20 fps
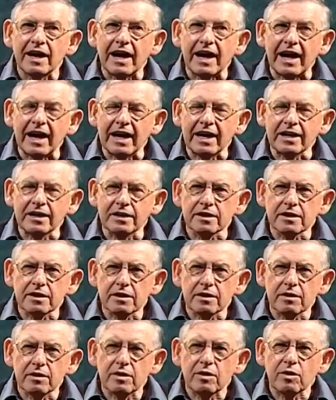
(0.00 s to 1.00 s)
and
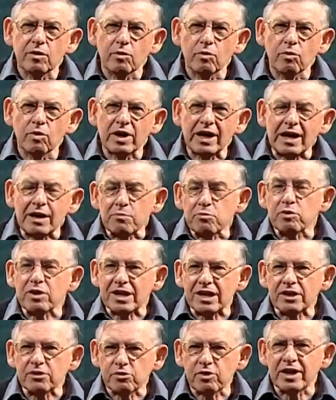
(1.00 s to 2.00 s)
what I'm
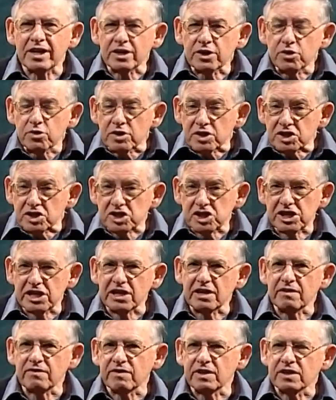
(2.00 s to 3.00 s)
really trying to
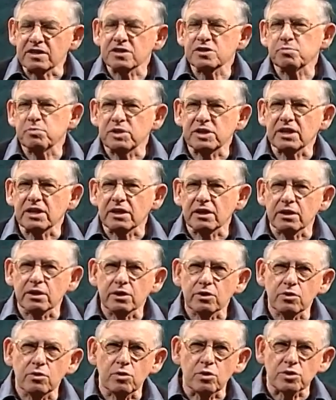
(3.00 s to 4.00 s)
achieve in this particular
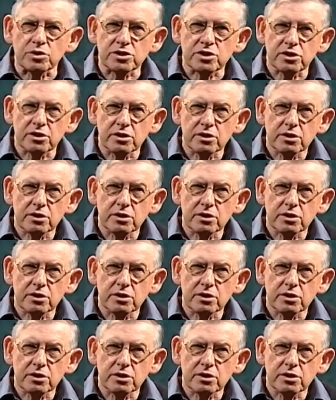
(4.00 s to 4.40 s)
course.